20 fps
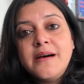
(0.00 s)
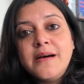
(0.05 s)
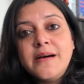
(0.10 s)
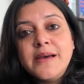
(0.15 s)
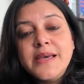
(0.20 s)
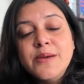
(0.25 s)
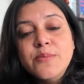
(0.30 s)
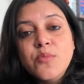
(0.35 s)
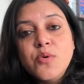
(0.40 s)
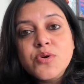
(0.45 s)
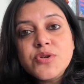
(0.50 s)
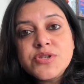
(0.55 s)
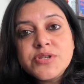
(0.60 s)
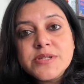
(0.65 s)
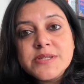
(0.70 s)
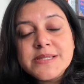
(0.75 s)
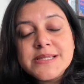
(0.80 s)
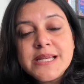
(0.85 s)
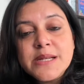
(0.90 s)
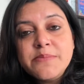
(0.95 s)

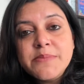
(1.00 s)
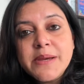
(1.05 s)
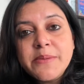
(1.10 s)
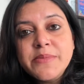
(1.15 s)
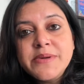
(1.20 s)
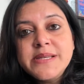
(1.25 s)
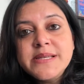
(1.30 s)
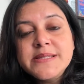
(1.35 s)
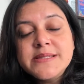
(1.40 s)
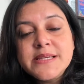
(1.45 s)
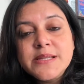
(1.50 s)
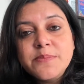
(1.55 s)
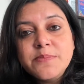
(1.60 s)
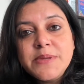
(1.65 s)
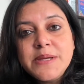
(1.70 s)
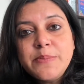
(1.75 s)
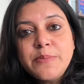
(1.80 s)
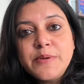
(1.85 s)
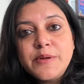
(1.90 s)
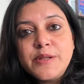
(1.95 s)
emotions and memories in
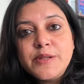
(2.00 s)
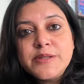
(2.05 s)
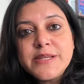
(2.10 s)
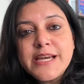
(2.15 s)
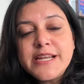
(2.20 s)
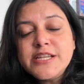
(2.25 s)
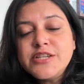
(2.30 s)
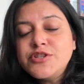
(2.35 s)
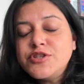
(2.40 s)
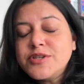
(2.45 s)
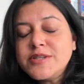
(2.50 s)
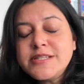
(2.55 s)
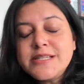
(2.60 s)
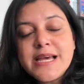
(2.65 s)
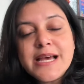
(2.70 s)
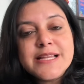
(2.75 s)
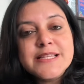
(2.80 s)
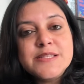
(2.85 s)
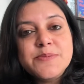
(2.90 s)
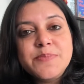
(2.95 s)
people's, and it just
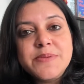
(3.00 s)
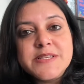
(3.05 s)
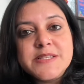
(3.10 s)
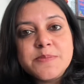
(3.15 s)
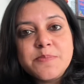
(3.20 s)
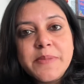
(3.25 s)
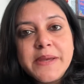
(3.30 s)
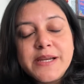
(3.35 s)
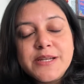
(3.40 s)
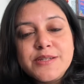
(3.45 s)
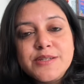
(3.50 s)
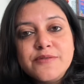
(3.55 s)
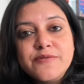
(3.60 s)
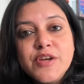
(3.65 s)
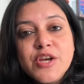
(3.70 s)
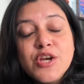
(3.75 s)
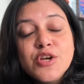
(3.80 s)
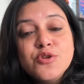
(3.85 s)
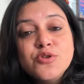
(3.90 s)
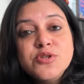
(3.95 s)
adds perspective
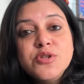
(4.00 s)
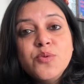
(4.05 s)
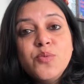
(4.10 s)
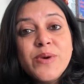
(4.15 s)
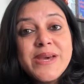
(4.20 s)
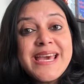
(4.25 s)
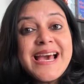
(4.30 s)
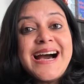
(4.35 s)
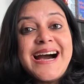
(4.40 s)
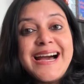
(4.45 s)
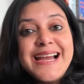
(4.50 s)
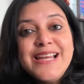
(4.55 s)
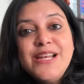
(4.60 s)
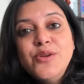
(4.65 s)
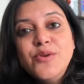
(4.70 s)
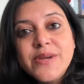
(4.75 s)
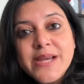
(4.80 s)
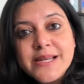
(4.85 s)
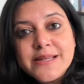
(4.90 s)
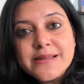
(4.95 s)
to the way I
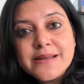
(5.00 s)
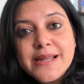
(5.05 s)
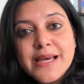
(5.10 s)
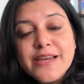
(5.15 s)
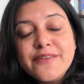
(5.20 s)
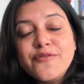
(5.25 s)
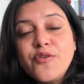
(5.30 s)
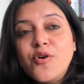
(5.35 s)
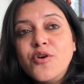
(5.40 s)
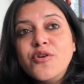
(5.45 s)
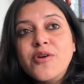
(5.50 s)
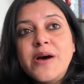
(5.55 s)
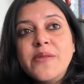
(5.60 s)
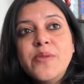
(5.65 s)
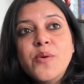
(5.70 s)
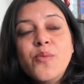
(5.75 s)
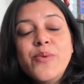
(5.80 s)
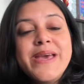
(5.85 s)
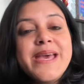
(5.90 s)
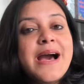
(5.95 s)
look at a life, or
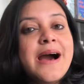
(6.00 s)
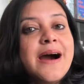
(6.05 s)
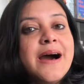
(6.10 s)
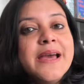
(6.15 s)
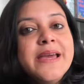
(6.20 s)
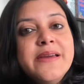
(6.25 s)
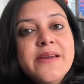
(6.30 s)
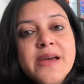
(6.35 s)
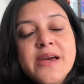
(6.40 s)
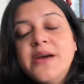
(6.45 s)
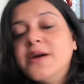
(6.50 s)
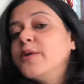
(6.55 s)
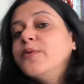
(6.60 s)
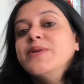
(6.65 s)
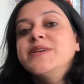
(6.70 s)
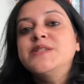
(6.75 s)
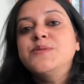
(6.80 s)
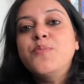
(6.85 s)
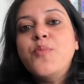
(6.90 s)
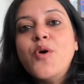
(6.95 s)
the way I
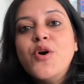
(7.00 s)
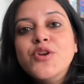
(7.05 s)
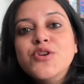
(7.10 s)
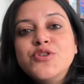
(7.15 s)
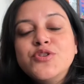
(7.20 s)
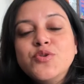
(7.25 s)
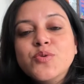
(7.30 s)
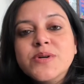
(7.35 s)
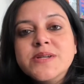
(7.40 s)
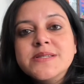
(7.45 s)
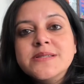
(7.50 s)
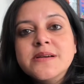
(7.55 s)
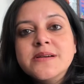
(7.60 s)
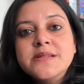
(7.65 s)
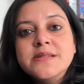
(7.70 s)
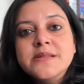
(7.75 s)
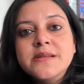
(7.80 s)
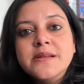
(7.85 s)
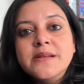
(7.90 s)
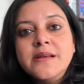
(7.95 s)
respond to a
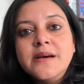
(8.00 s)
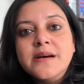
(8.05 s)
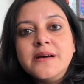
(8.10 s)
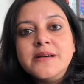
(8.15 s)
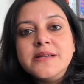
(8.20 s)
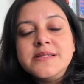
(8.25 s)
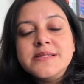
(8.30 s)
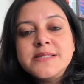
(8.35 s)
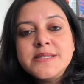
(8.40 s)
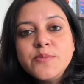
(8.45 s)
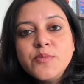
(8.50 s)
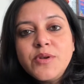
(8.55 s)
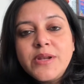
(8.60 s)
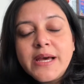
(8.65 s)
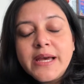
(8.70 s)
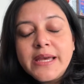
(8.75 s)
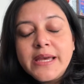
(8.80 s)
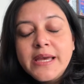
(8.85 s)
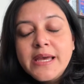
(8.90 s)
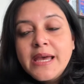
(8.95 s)
certain
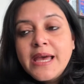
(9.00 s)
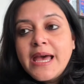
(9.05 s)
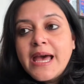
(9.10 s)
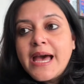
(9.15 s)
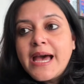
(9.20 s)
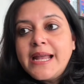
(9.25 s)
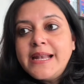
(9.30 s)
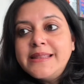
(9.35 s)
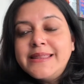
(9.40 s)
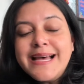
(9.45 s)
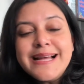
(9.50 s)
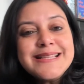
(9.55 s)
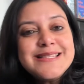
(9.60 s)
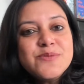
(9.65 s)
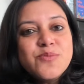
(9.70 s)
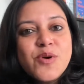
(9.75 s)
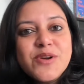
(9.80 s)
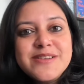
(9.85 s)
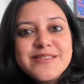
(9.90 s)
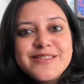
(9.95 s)
stimuli. And that's
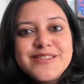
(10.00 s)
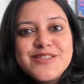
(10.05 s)
what the